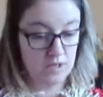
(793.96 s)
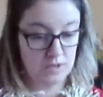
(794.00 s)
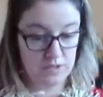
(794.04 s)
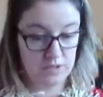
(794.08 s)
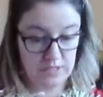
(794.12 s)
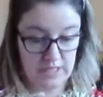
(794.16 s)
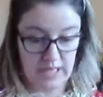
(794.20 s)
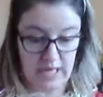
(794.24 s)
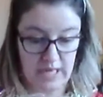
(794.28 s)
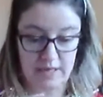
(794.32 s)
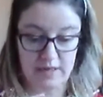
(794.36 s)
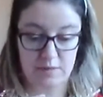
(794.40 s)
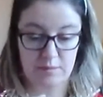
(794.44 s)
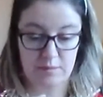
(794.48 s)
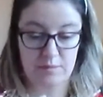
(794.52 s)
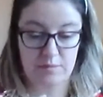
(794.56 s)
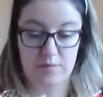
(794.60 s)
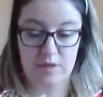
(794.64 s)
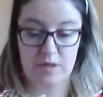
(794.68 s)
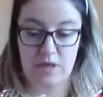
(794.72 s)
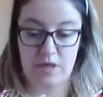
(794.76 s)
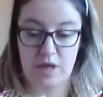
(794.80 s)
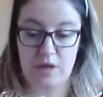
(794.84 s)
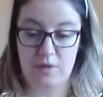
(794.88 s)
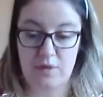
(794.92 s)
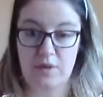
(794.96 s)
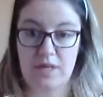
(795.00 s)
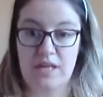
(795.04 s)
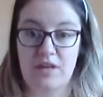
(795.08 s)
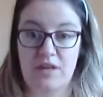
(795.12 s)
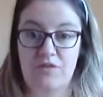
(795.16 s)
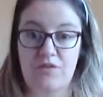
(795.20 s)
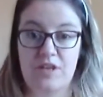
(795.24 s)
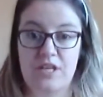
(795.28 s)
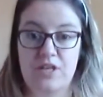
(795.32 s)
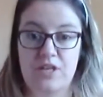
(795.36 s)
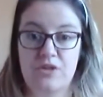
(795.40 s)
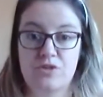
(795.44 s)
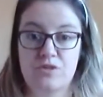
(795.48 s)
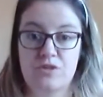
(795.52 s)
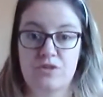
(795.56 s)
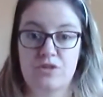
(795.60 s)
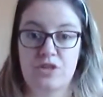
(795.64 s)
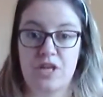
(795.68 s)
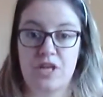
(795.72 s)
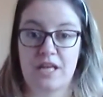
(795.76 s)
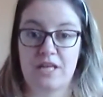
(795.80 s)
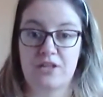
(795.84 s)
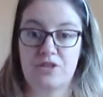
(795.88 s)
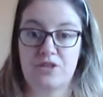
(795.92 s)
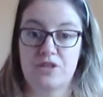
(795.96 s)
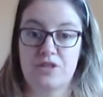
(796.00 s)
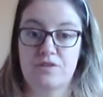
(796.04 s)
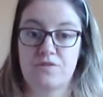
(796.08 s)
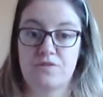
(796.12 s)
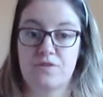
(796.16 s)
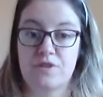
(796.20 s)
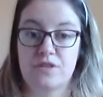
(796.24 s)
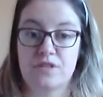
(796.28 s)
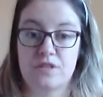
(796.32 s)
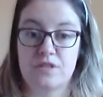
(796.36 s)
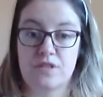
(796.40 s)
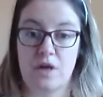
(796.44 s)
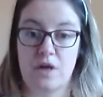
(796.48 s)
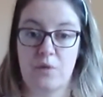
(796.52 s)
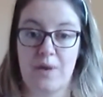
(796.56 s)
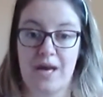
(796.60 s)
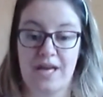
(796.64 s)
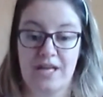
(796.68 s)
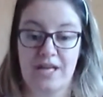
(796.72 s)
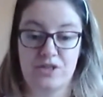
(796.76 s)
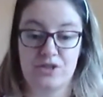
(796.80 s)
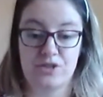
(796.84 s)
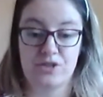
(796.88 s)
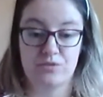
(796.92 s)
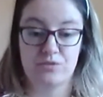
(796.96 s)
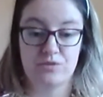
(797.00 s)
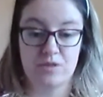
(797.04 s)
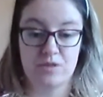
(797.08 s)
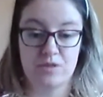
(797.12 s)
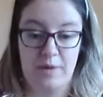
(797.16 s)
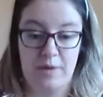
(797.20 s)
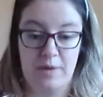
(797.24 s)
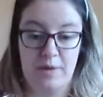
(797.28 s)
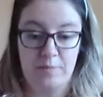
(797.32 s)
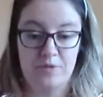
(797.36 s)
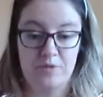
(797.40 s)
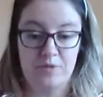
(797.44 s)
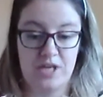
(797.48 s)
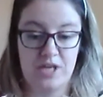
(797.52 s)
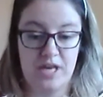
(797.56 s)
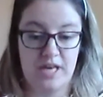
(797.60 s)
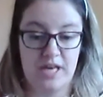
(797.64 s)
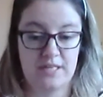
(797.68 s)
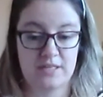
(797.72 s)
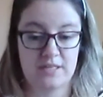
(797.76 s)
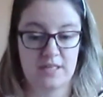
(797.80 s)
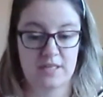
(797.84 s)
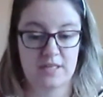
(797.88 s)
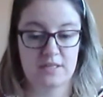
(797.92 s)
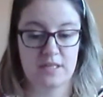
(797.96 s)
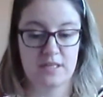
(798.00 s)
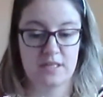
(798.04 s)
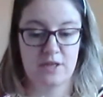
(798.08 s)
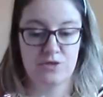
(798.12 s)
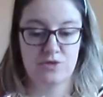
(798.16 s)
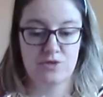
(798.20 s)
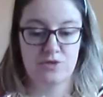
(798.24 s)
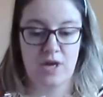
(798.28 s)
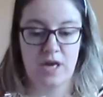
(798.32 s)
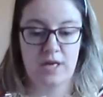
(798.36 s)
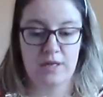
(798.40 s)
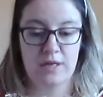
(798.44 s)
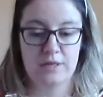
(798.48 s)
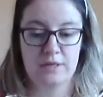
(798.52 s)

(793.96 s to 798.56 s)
Get them, you know, giving each other challenges for the snow angels, the paper chains, etc.